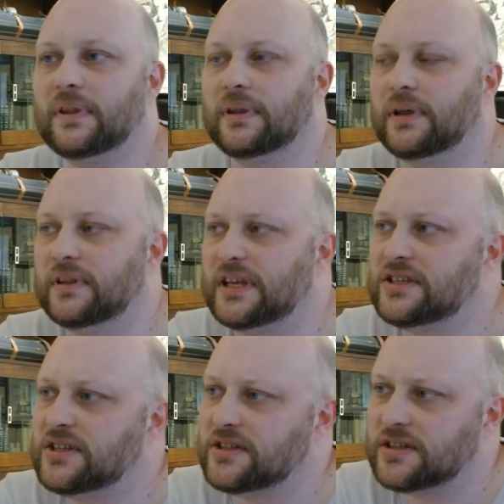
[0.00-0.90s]
This
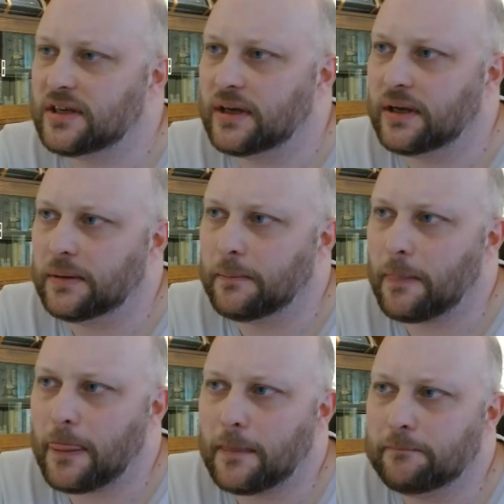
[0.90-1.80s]
is
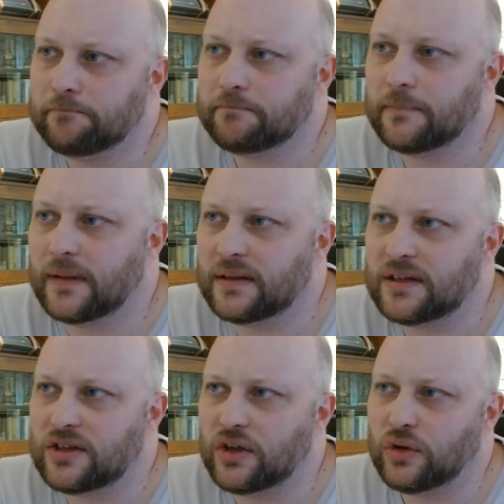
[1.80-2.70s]

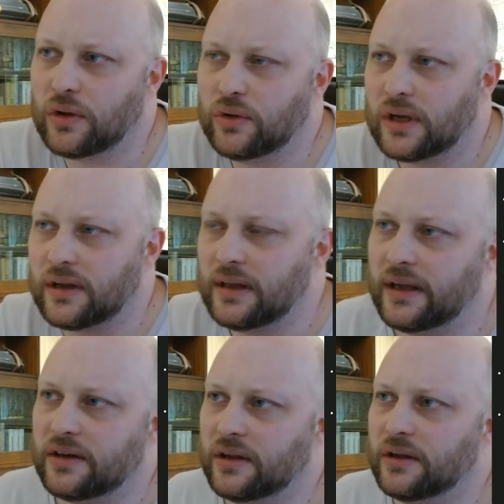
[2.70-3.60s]
you
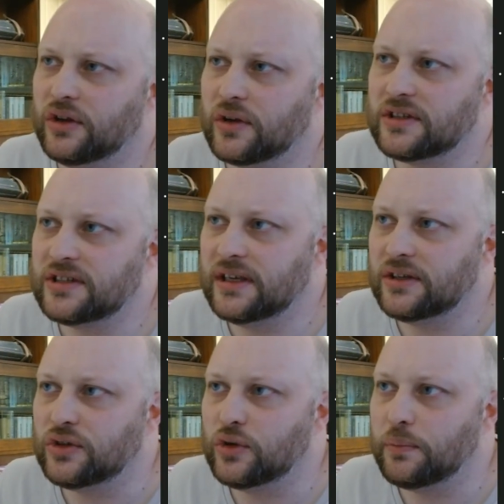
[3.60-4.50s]
can see the
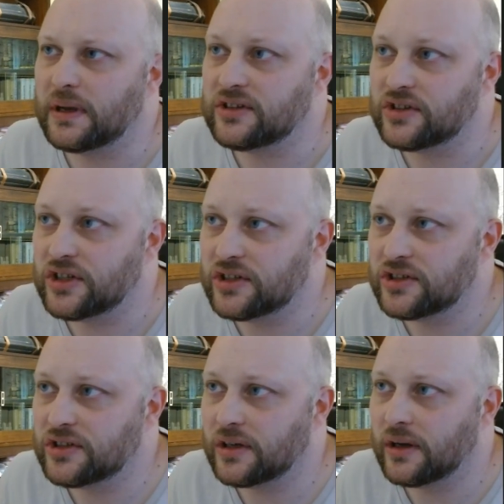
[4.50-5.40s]
two
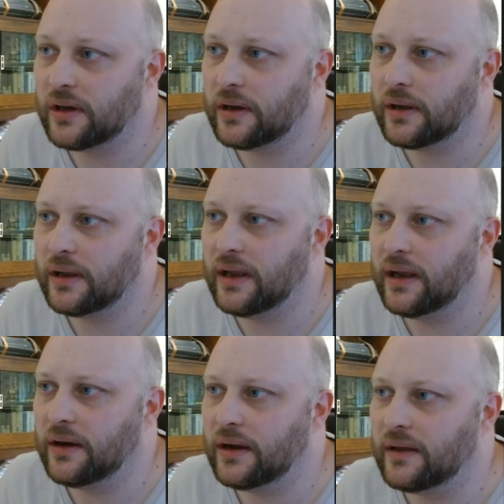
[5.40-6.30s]
passages
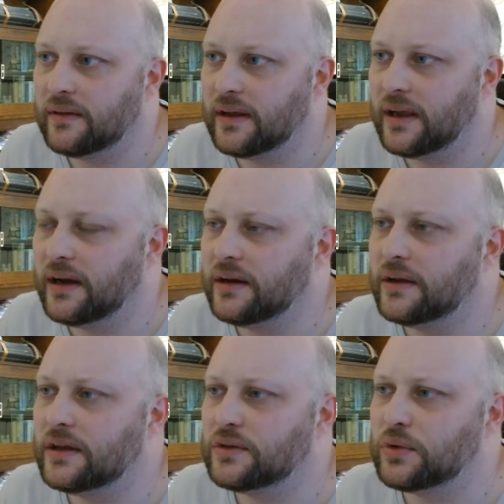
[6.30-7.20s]
here and here.
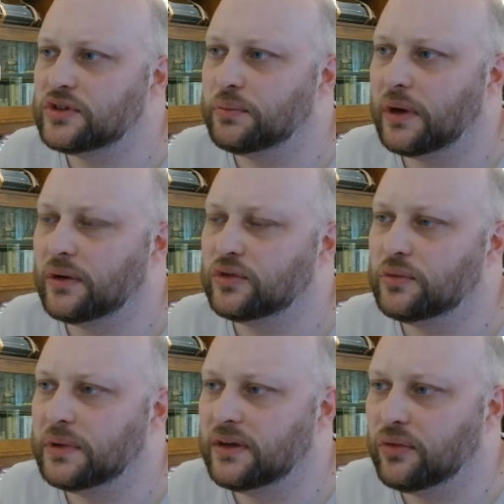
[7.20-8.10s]
It was about to
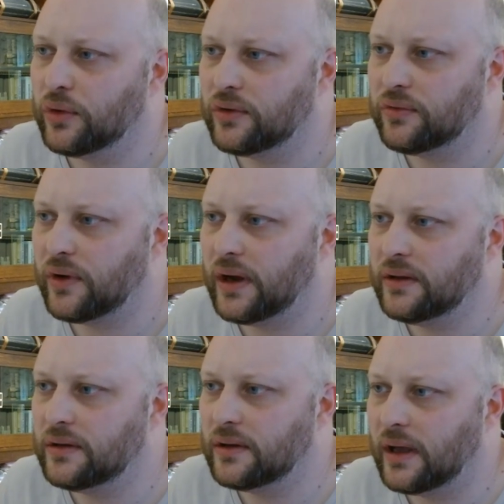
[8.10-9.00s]
be
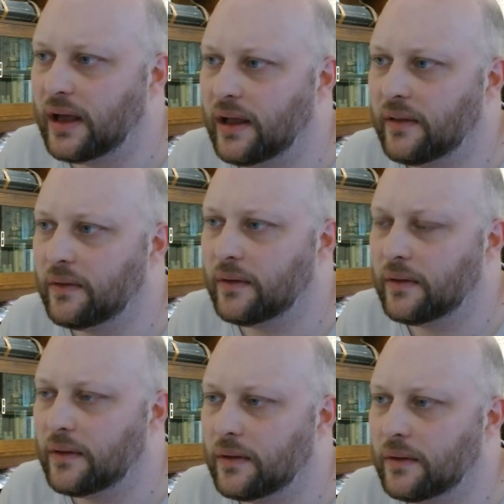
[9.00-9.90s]
fortified, and
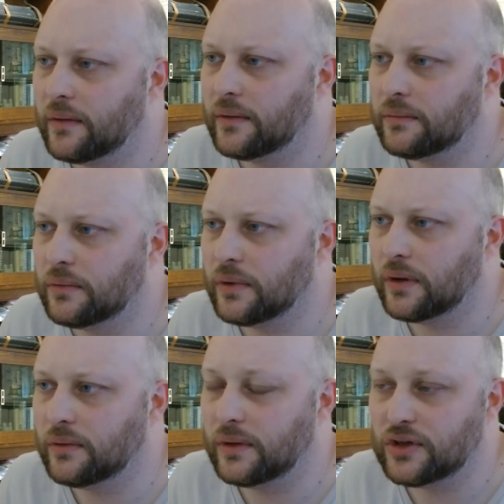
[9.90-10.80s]

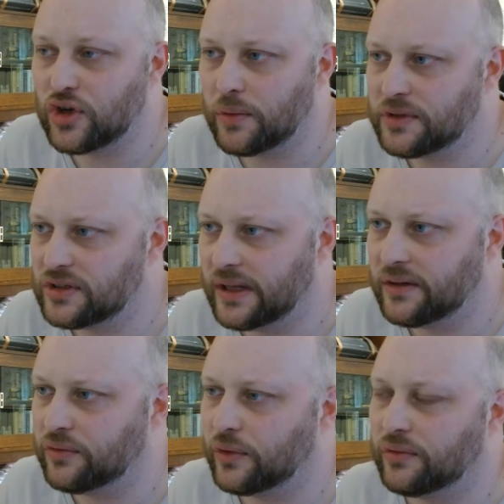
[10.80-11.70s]
the Germans
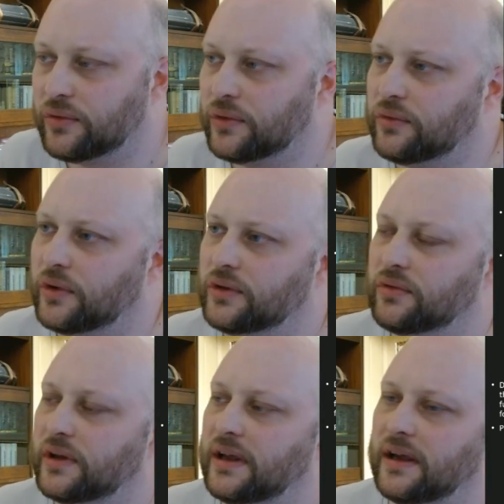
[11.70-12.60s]
later
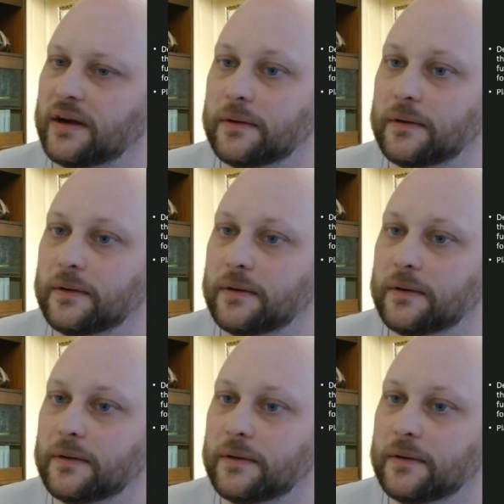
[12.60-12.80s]
fortified here.